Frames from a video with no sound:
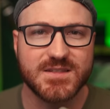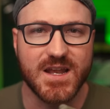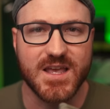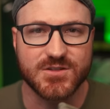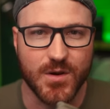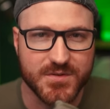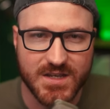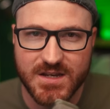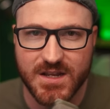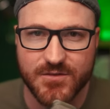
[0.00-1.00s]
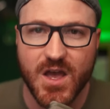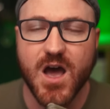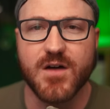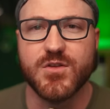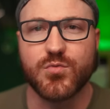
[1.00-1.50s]
set is representative
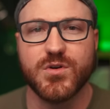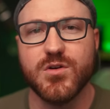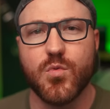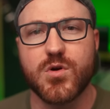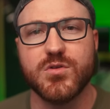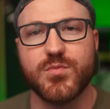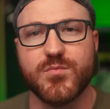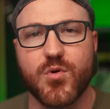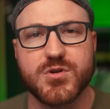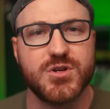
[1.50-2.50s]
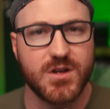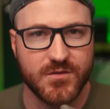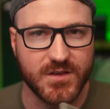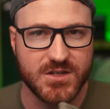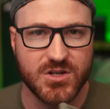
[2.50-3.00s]
of the real-world proportion
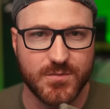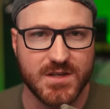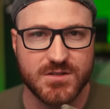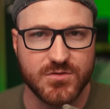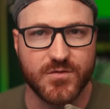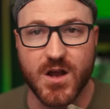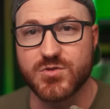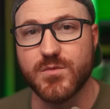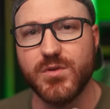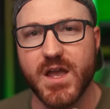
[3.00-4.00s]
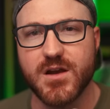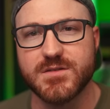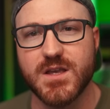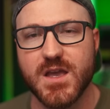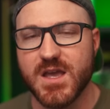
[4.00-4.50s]
of legitimate to fraudulent
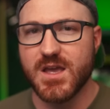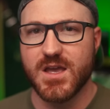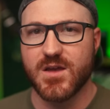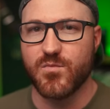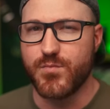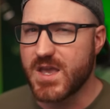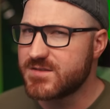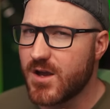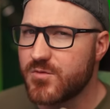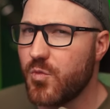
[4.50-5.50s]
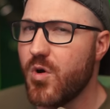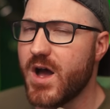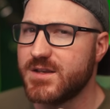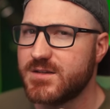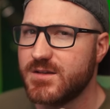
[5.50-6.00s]
players. Based on
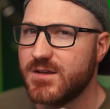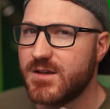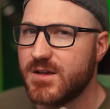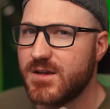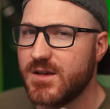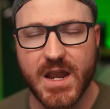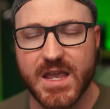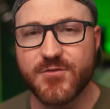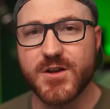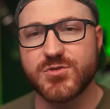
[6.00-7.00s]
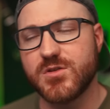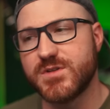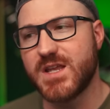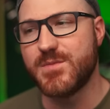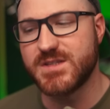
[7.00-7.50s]
what? And I get frustrated
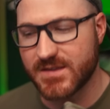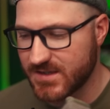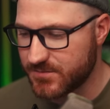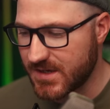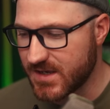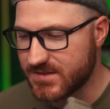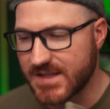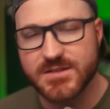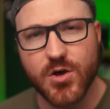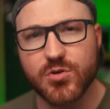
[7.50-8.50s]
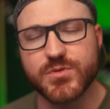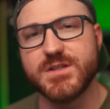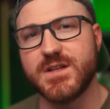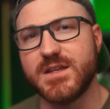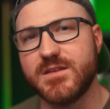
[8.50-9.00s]
with statements like this because that's the whole
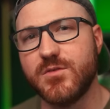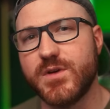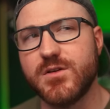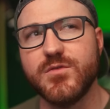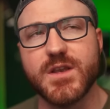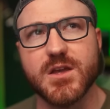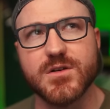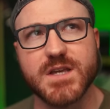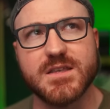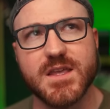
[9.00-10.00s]
reason I did the Wiggle video, is I